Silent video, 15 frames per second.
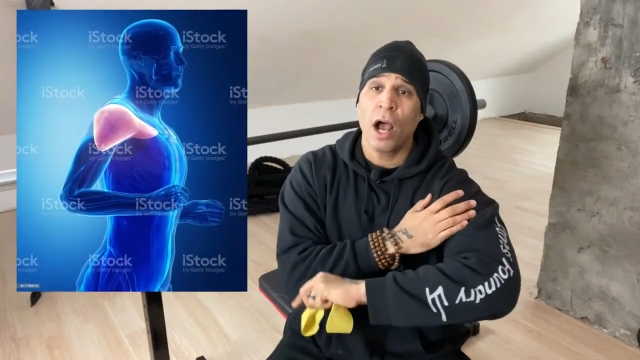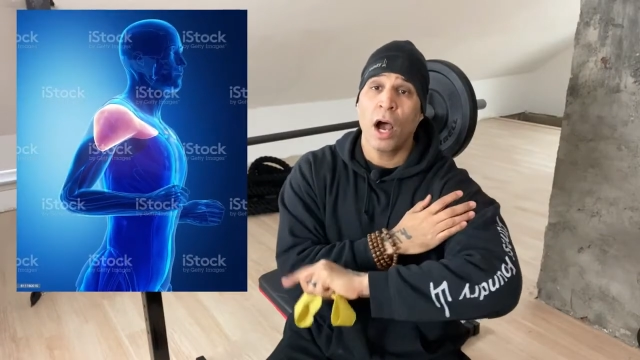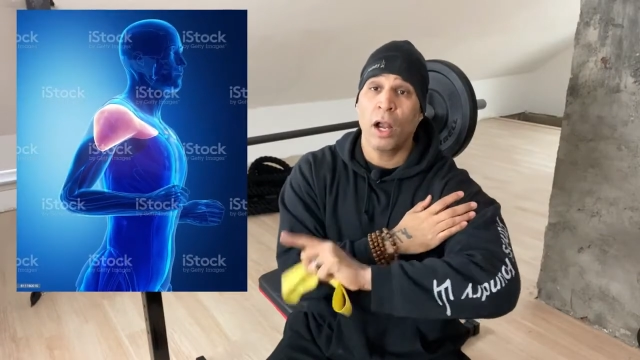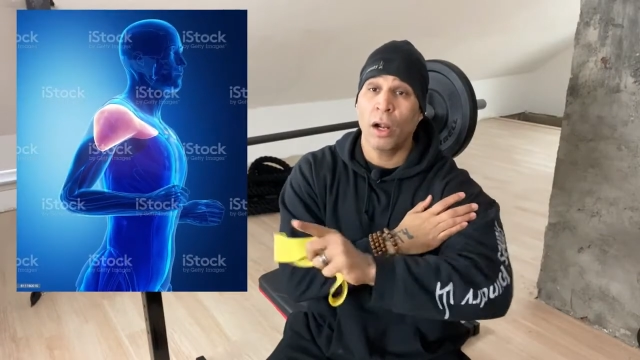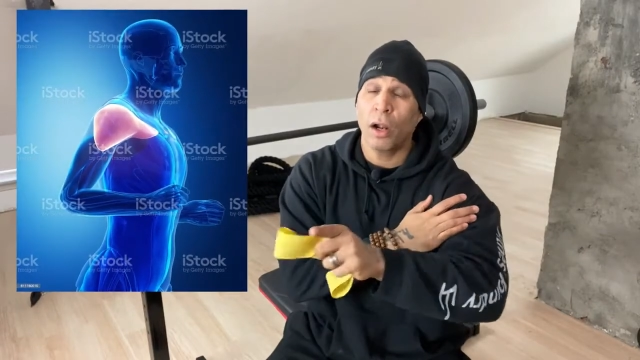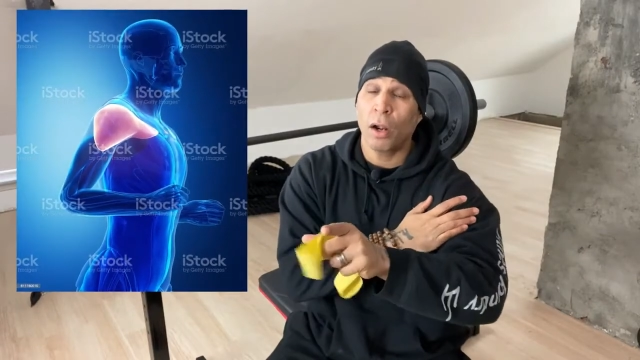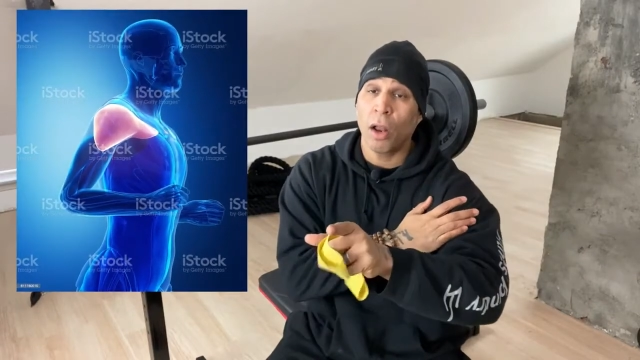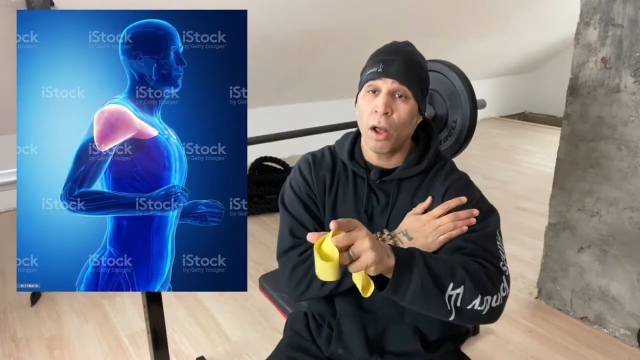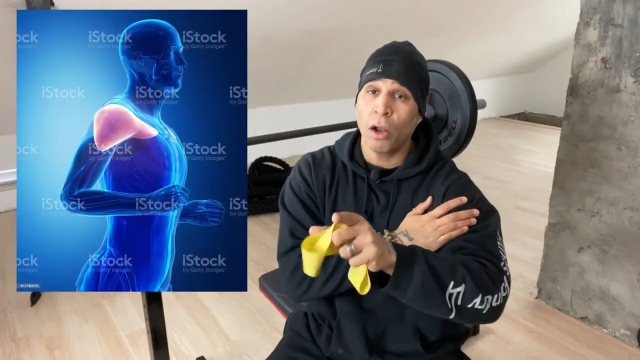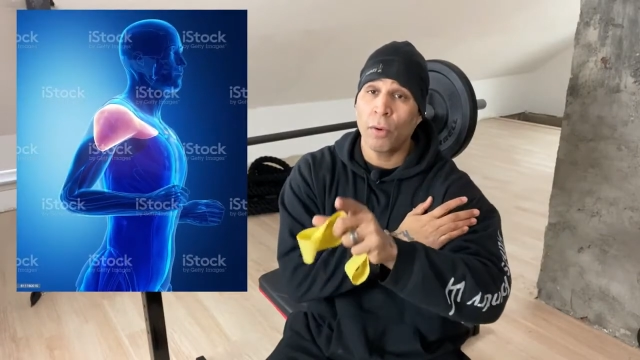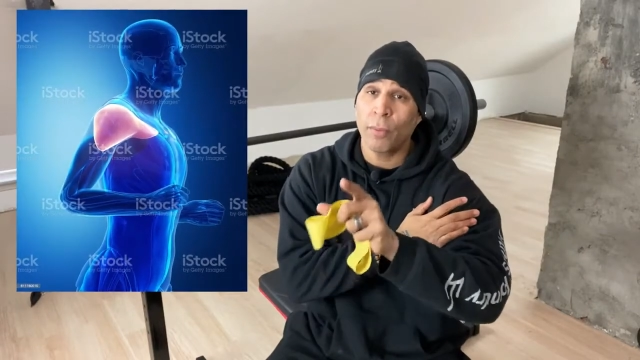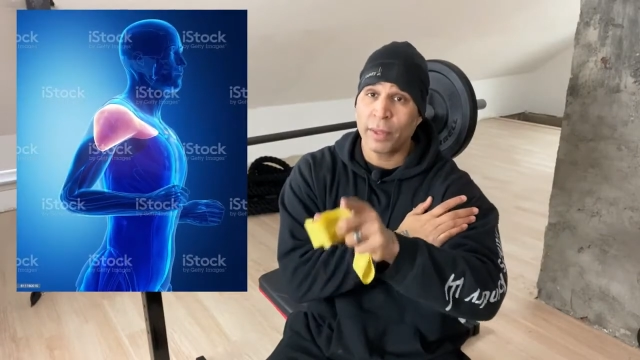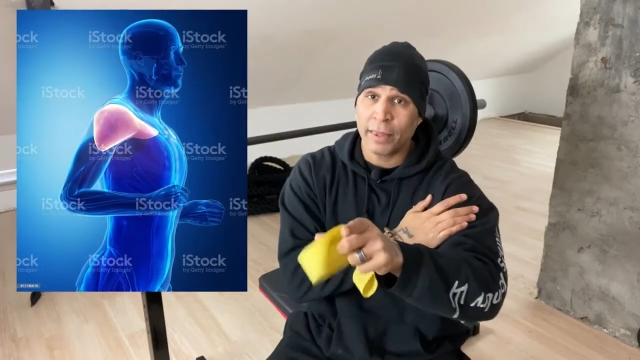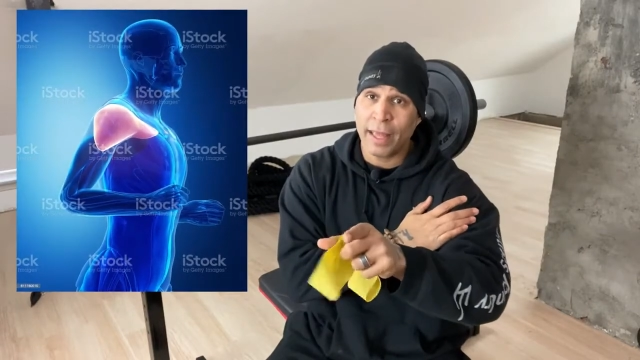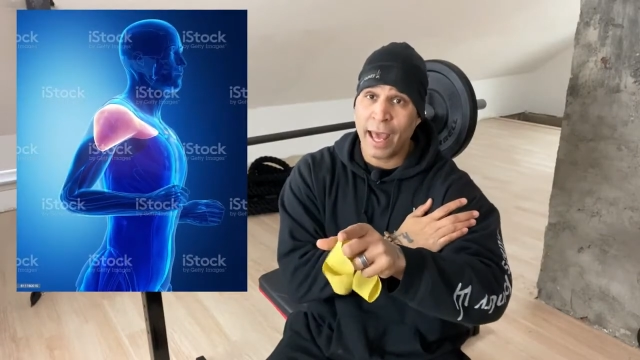and
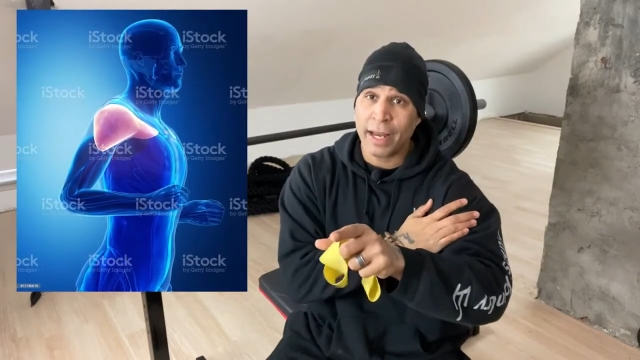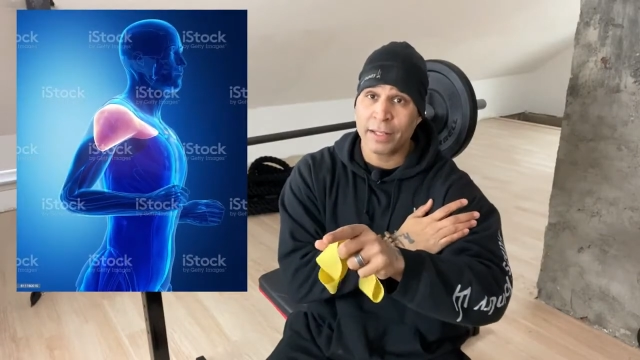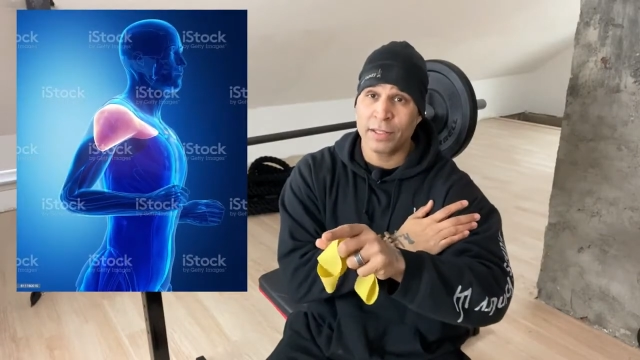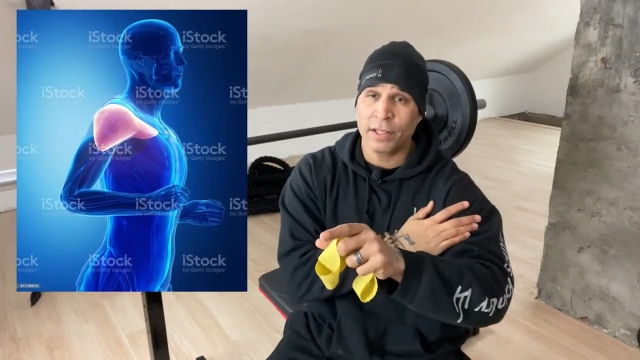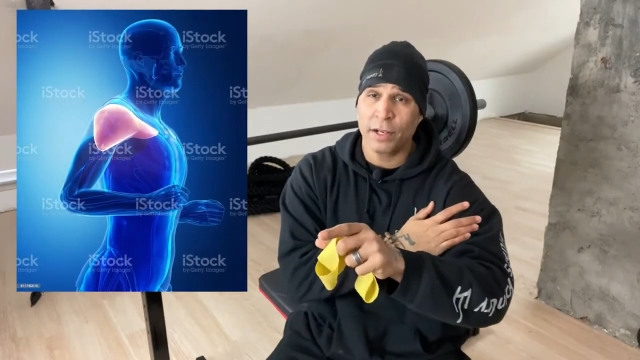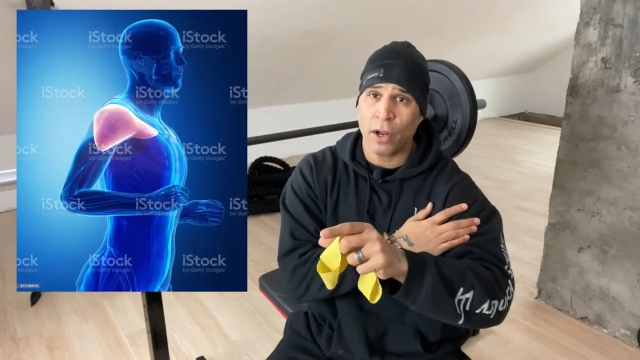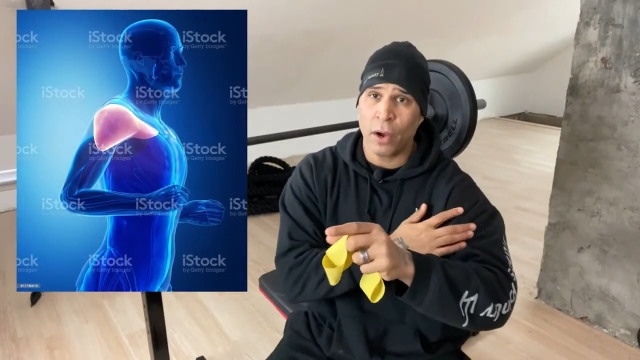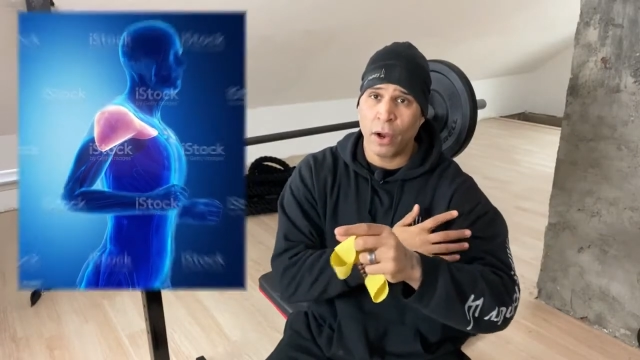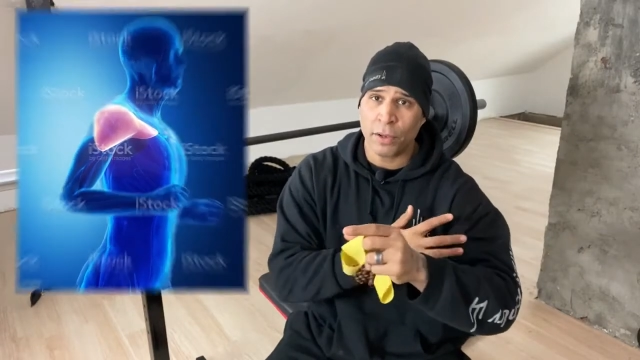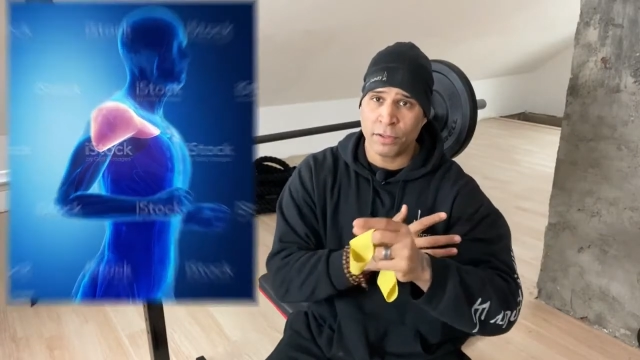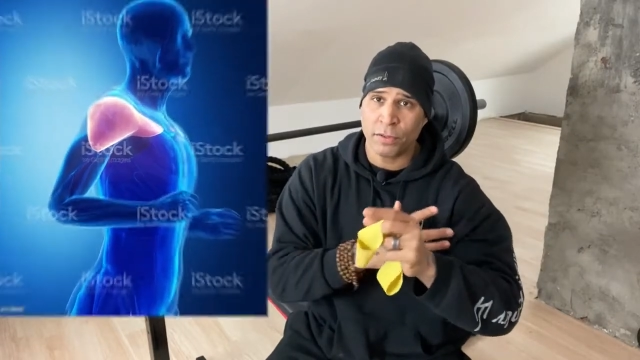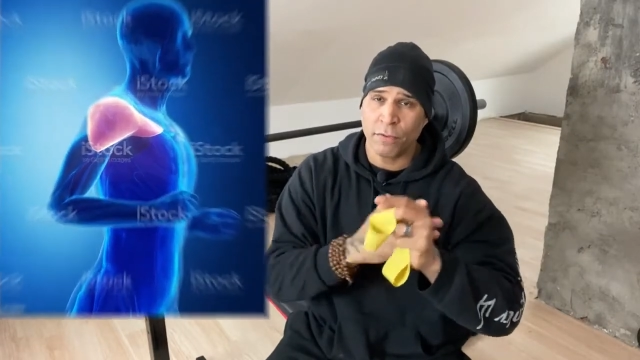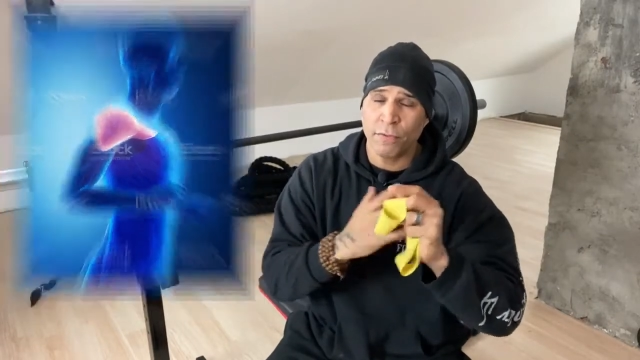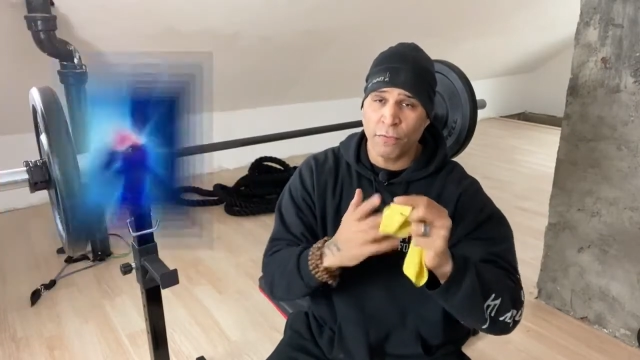along with that, it's gonna also